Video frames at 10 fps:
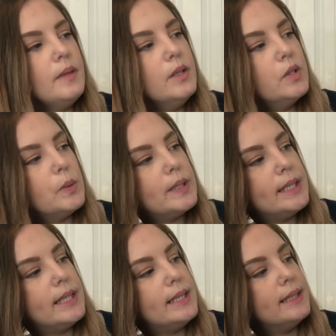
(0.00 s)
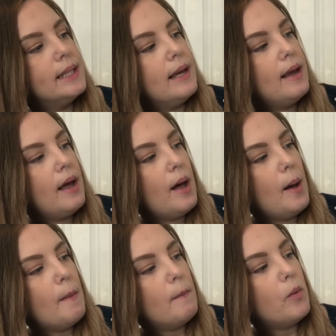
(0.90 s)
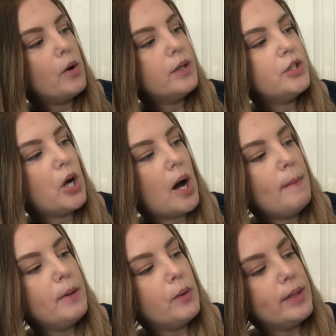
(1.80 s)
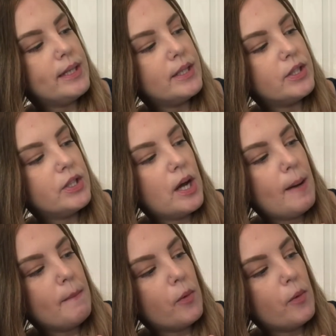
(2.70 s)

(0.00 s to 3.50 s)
So it says, more on top, no need to stop.